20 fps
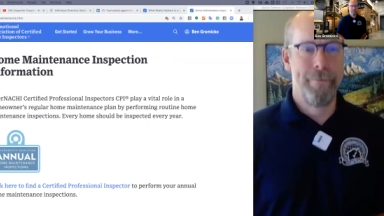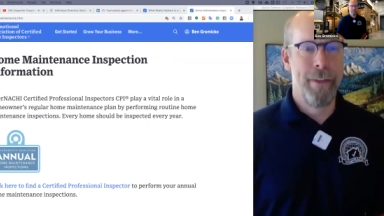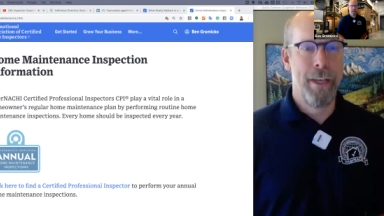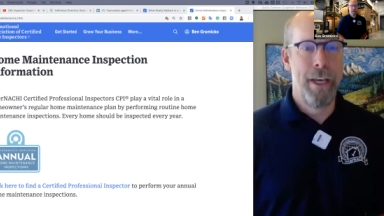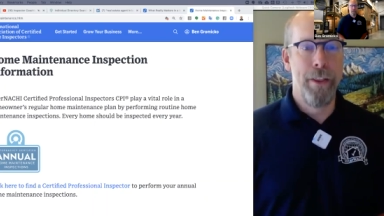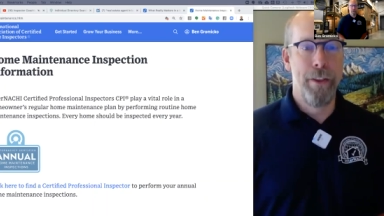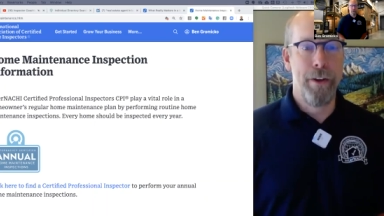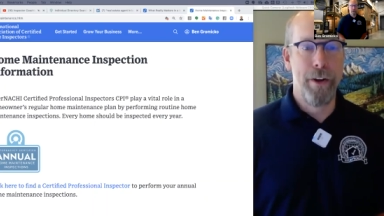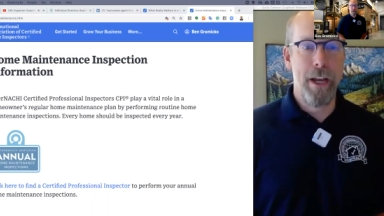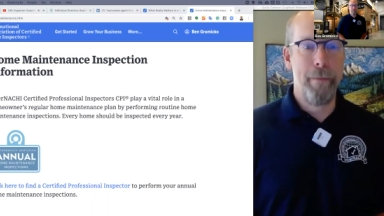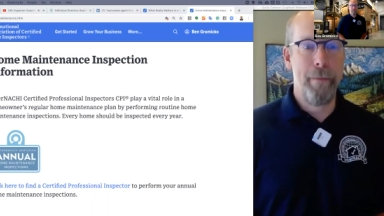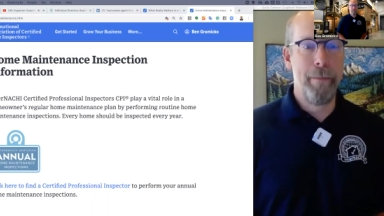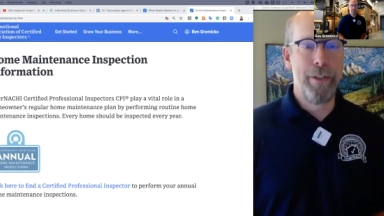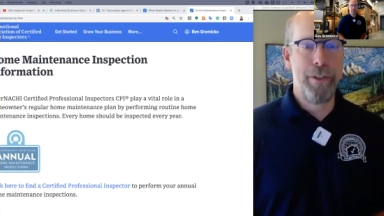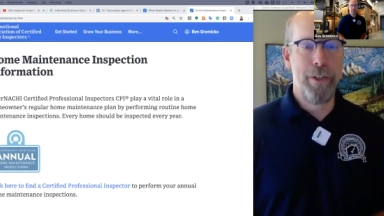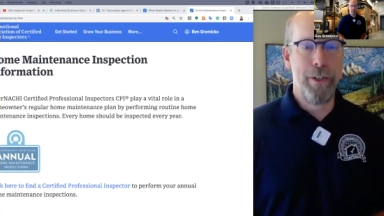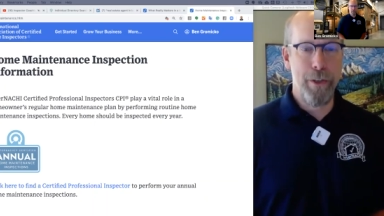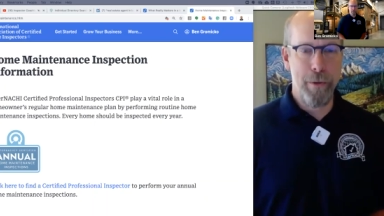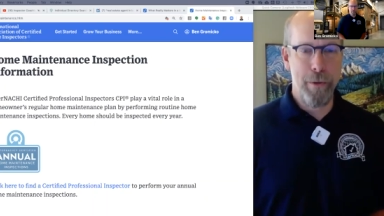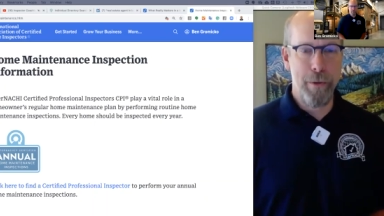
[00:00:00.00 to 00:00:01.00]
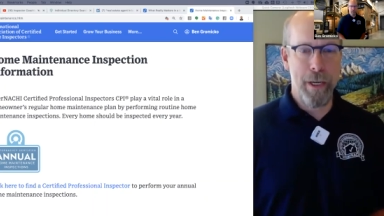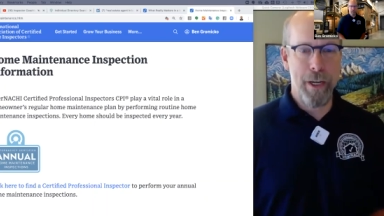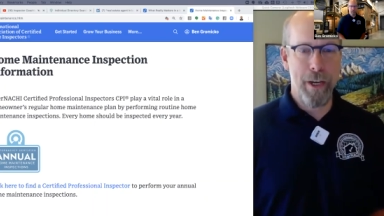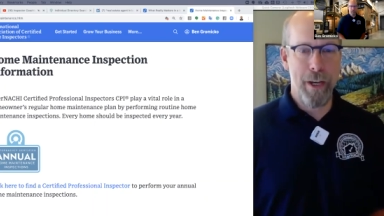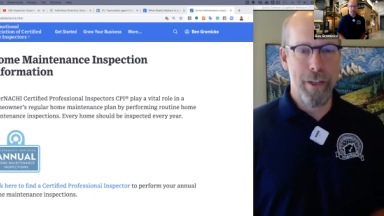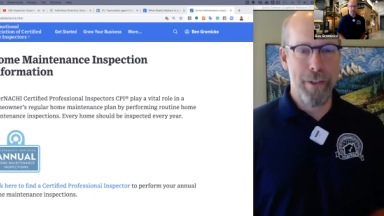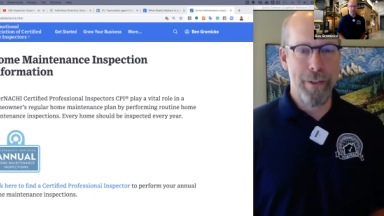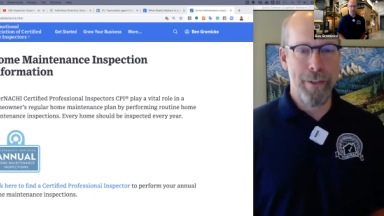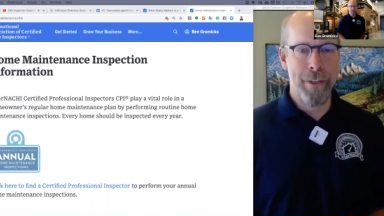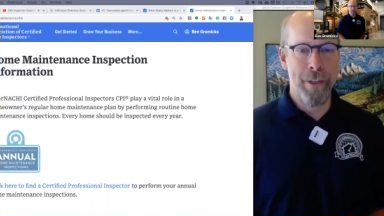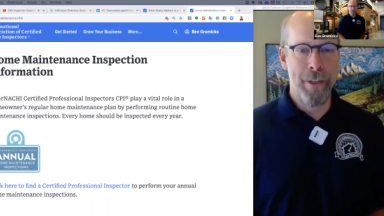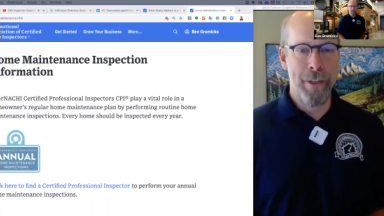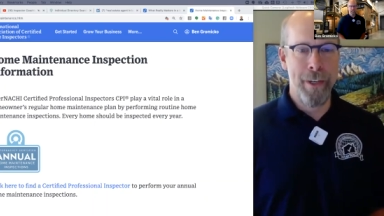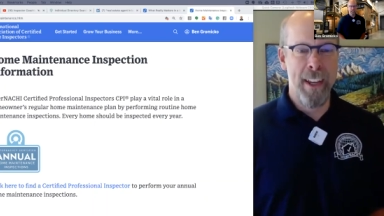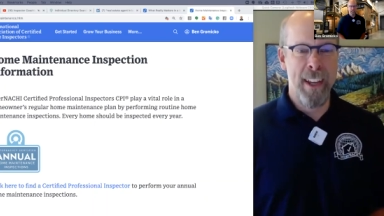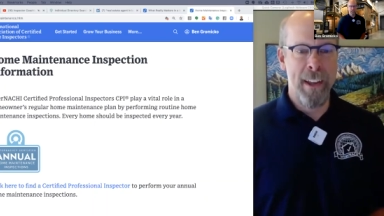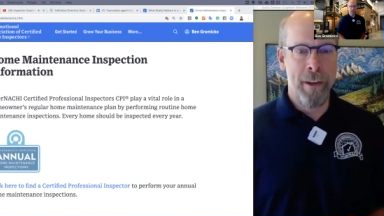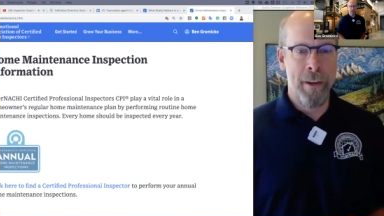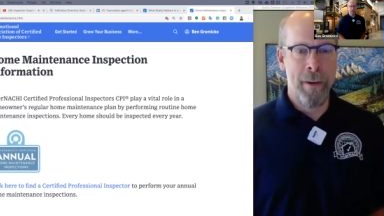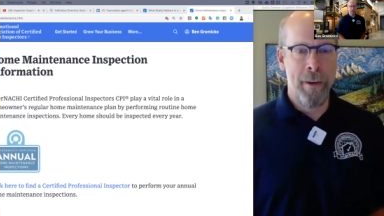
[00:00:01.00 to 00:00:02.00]
They're coming to you because
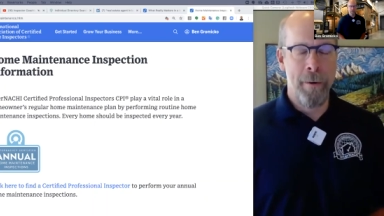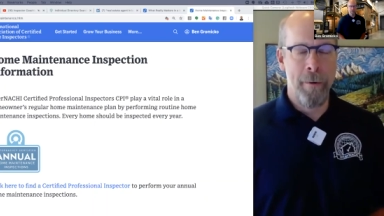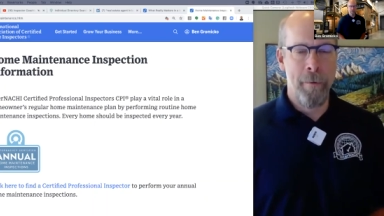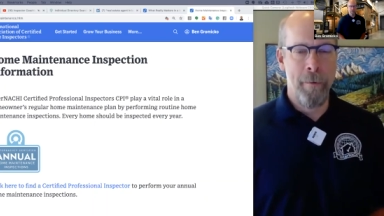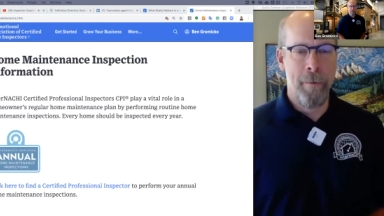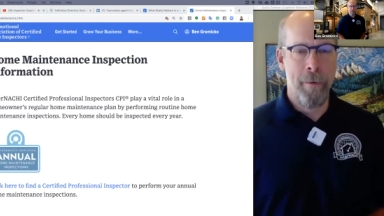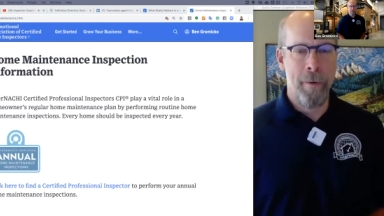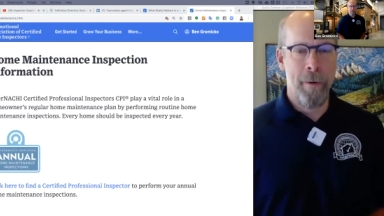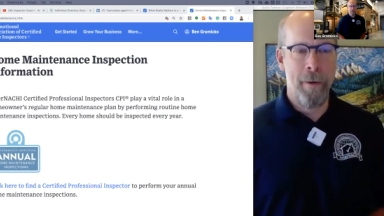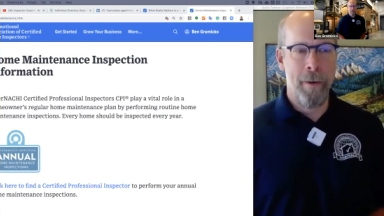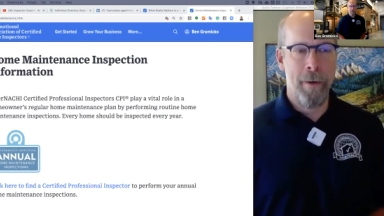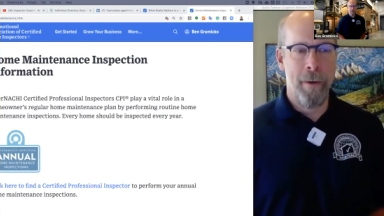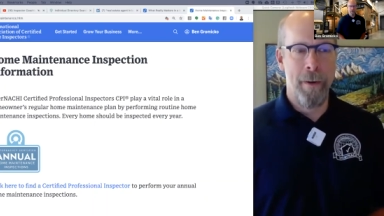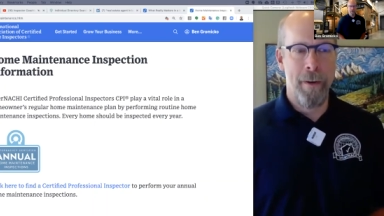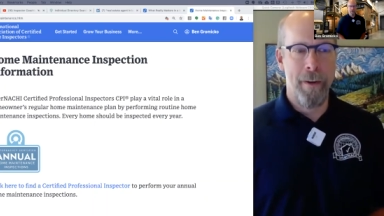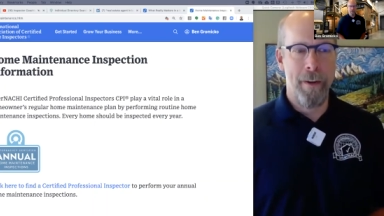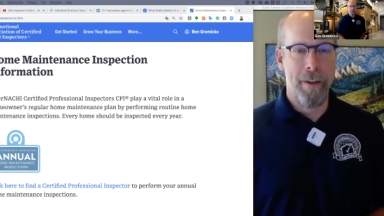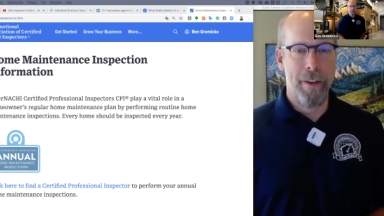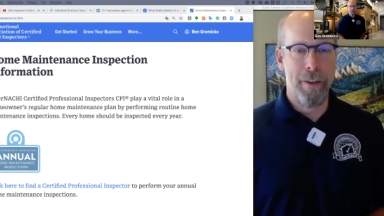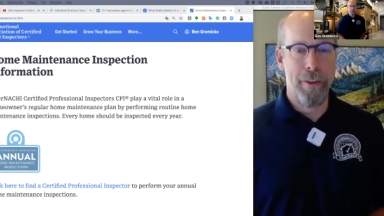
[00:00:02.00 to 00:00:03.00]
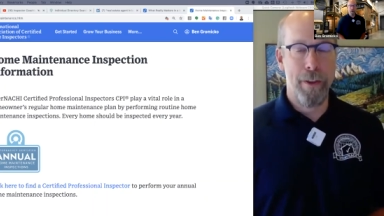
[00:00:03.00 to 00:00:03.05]
they're